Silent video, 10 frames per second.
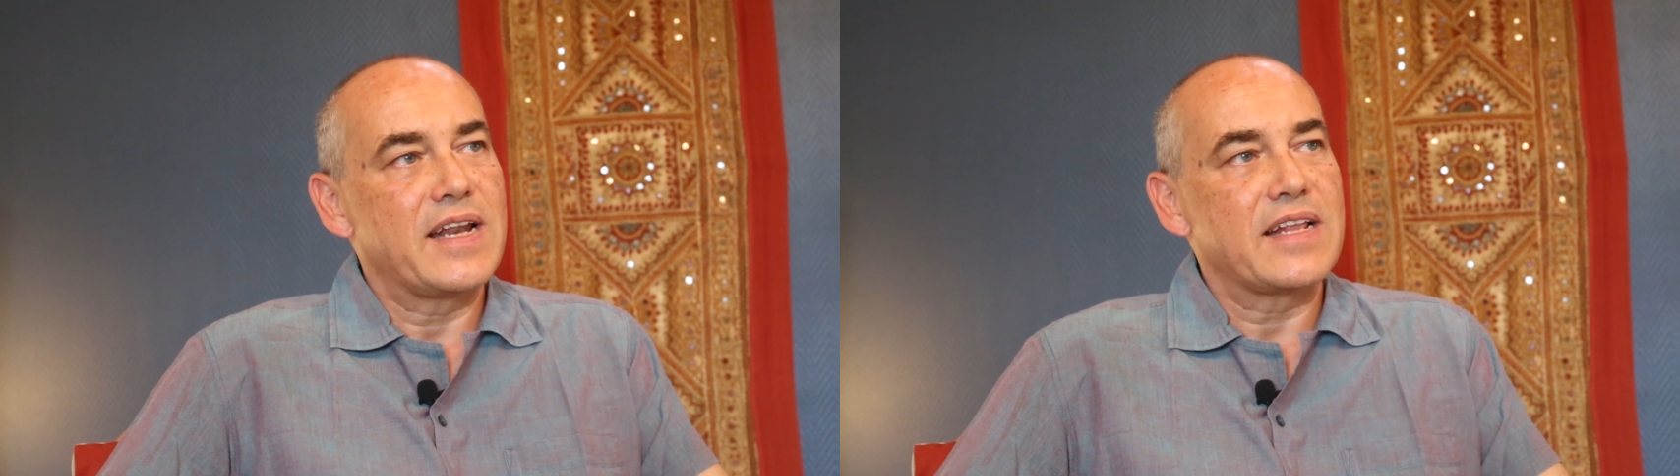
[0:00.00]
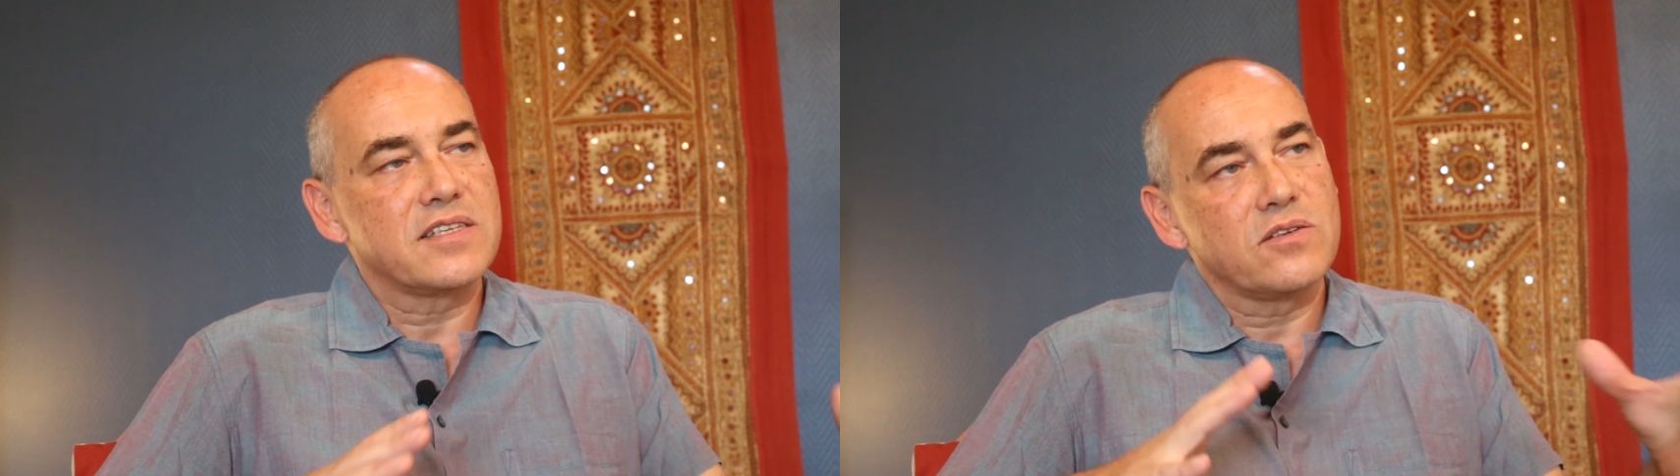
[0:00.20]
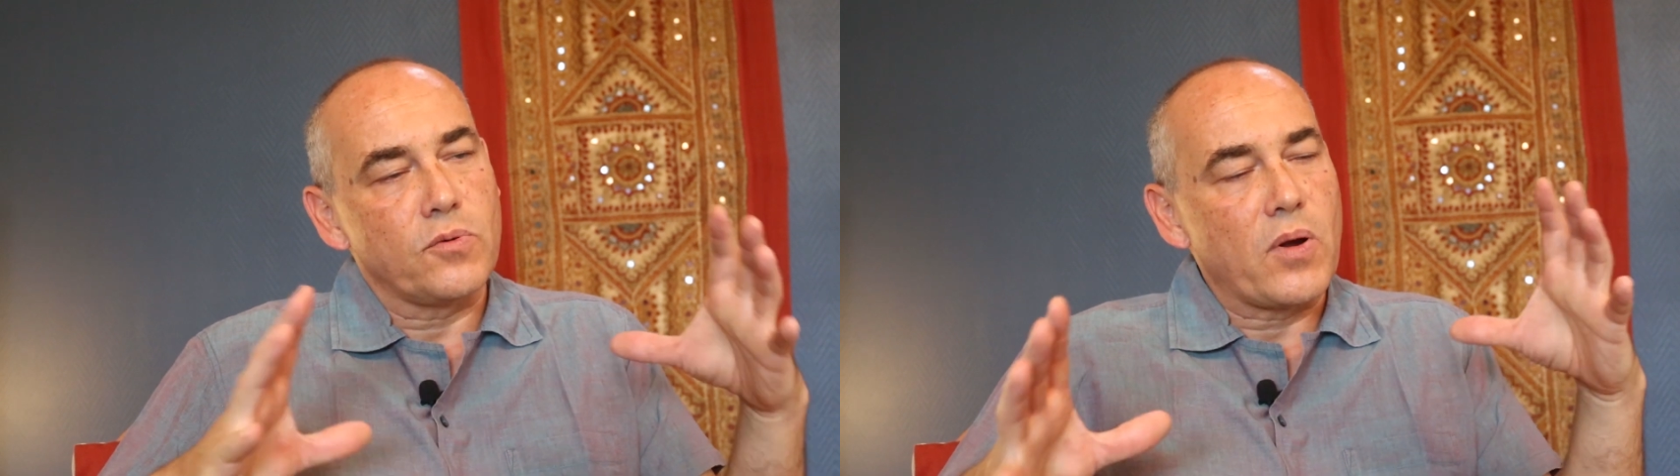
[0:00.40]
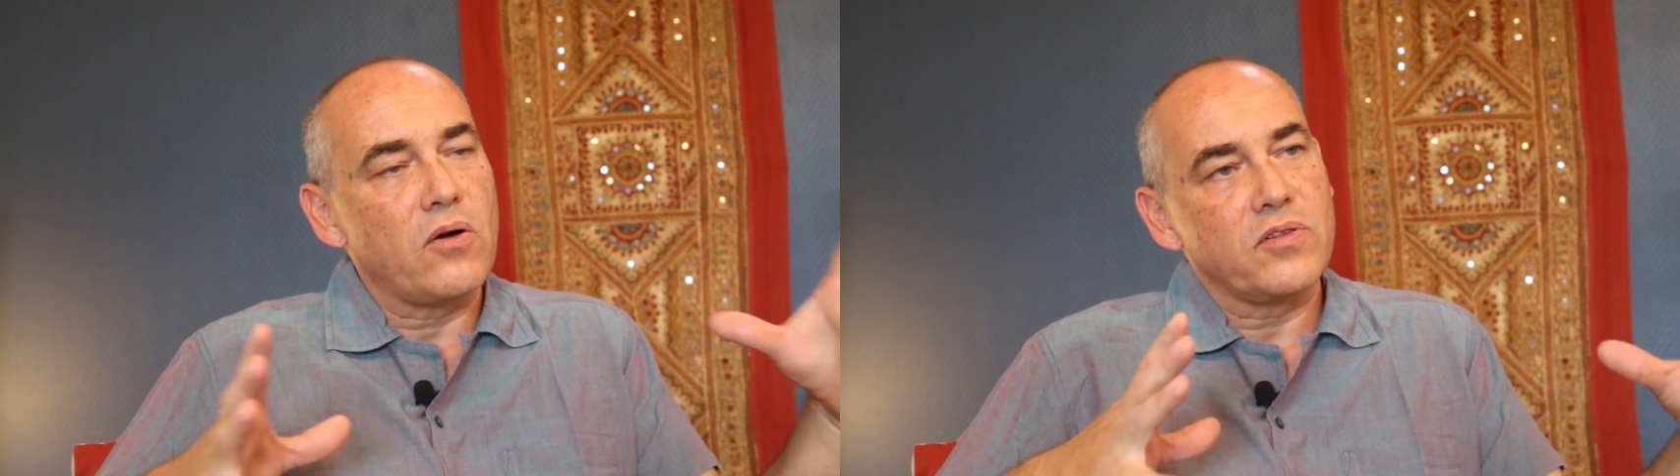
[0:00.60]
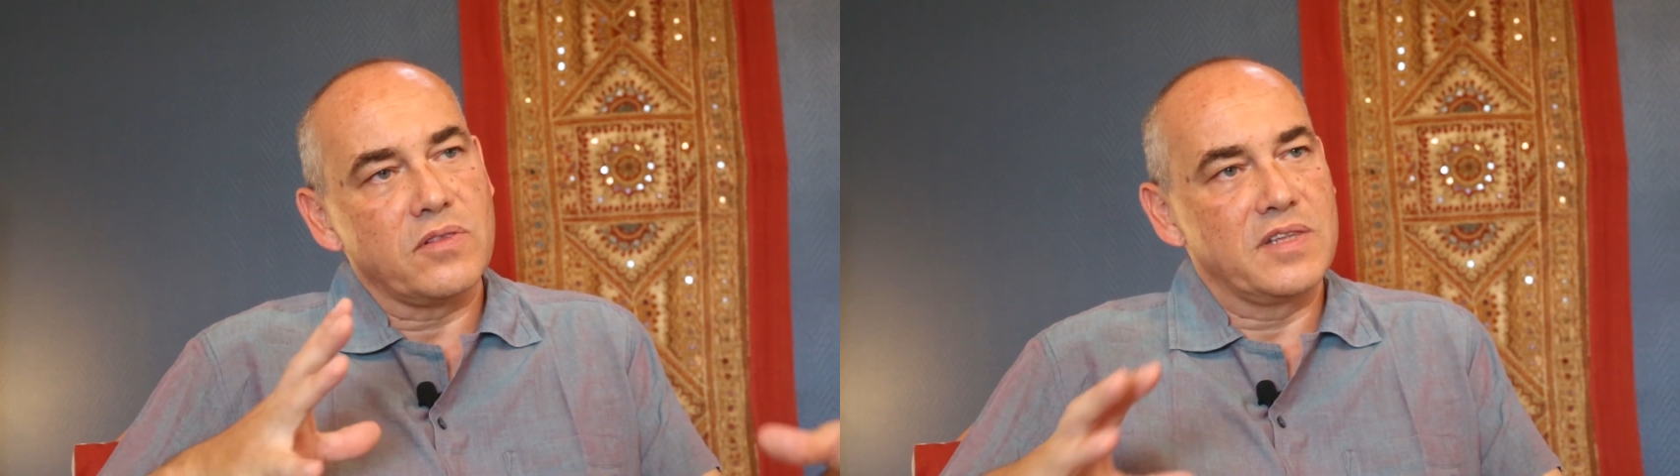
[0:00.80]
that
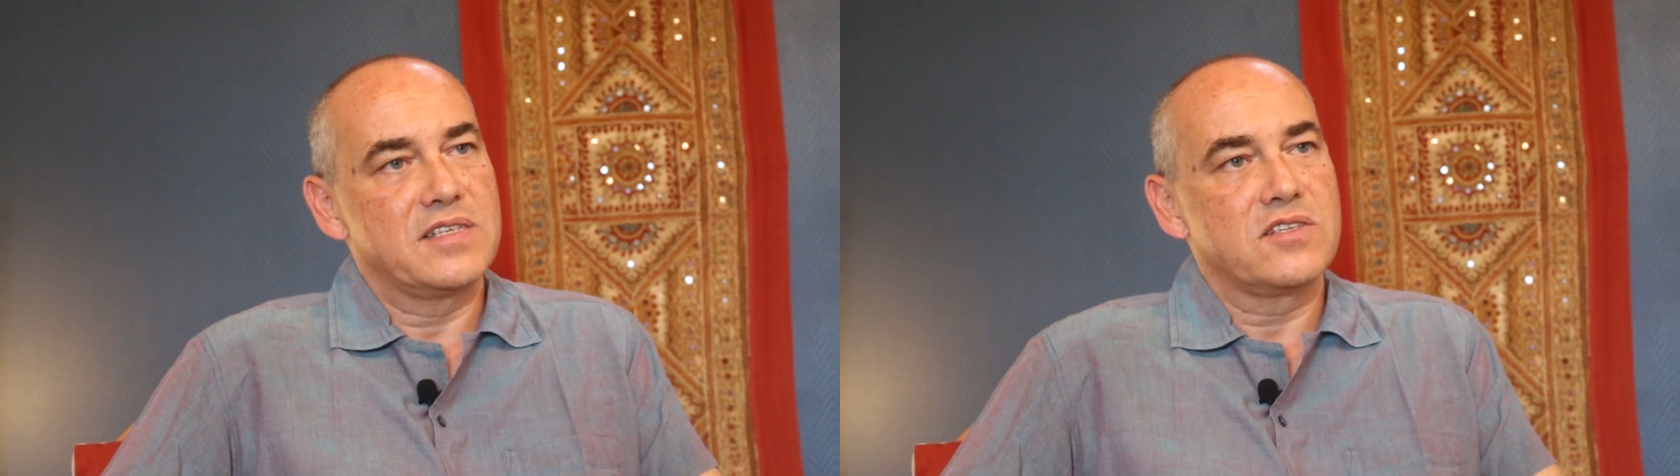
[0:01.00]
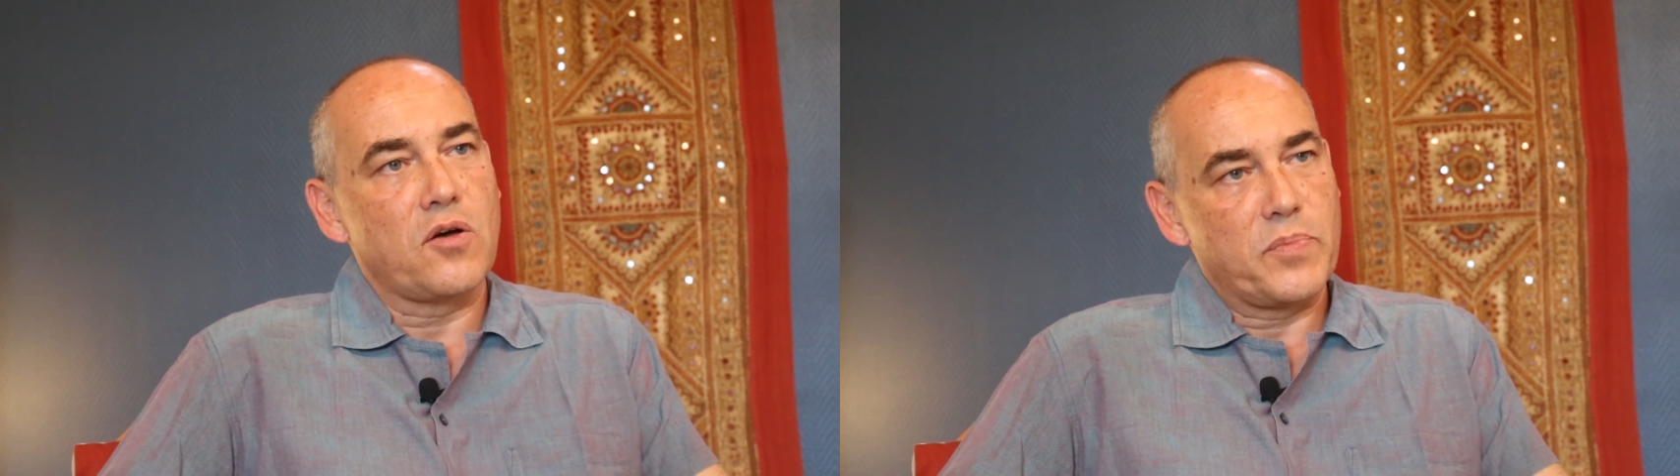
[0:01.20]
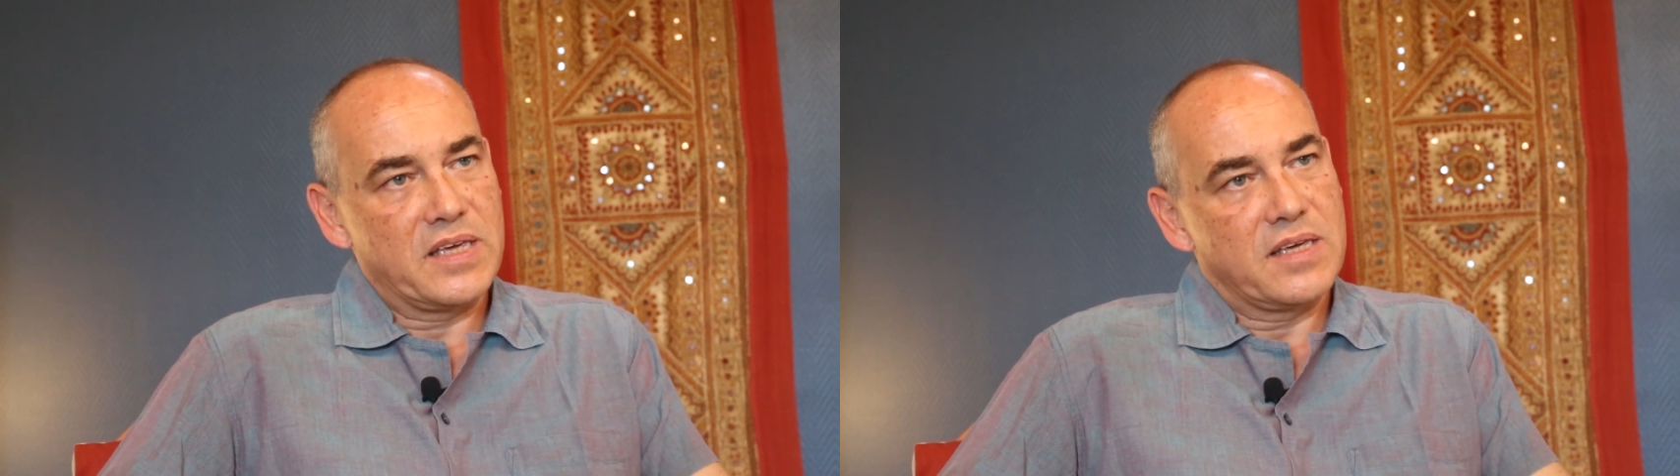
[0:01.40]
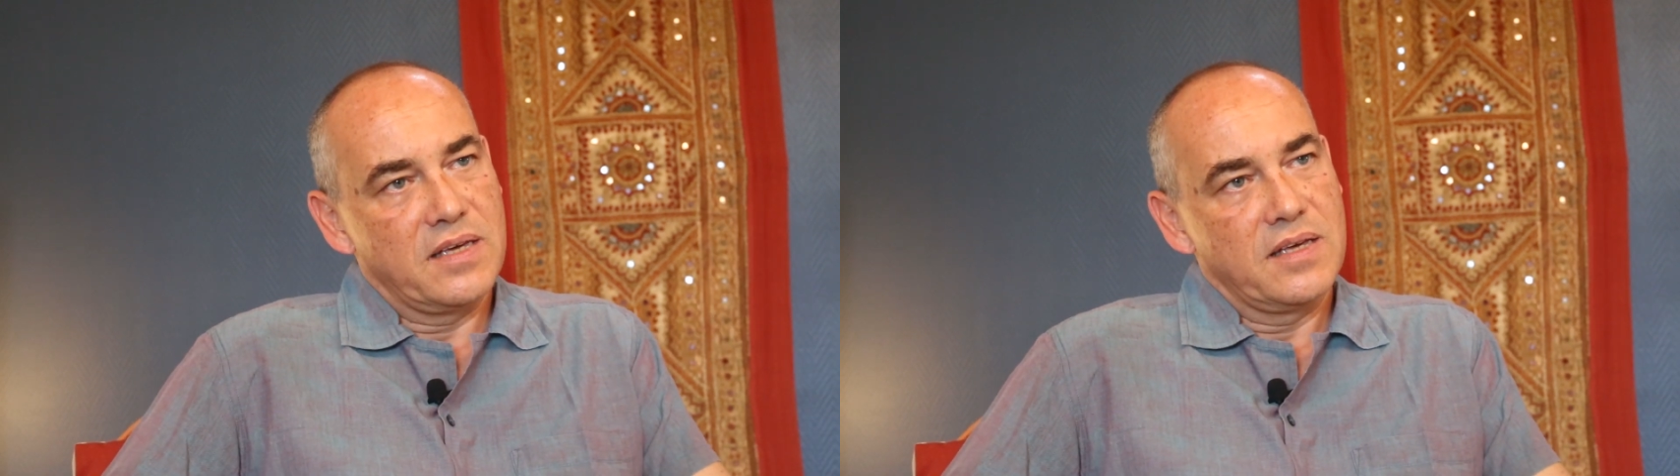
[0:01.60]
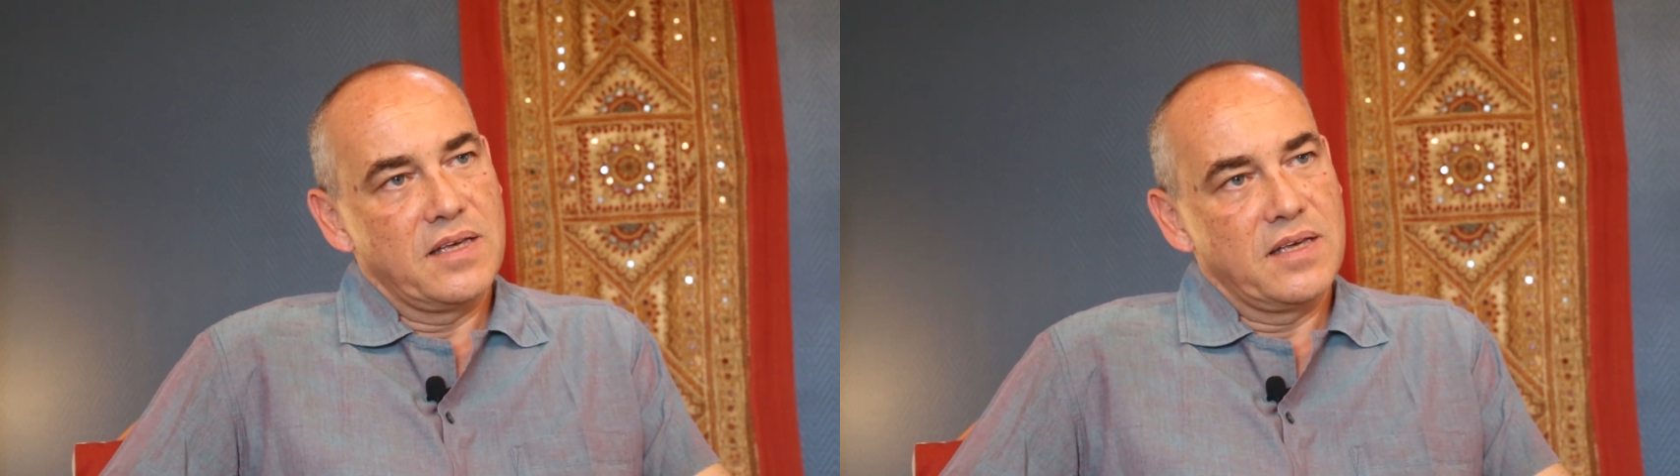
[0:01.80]
surrounds this topic,